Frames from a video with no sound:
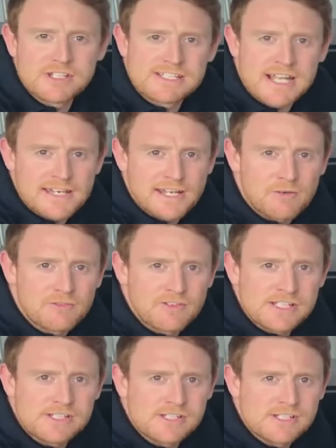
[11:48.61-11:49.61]
standout
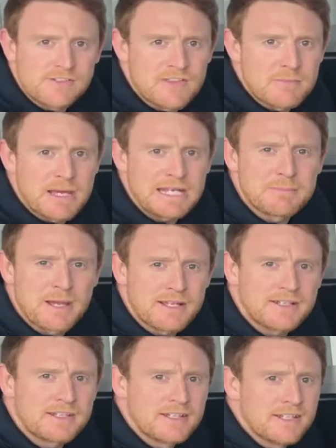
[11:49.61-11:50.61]
features of the Madimack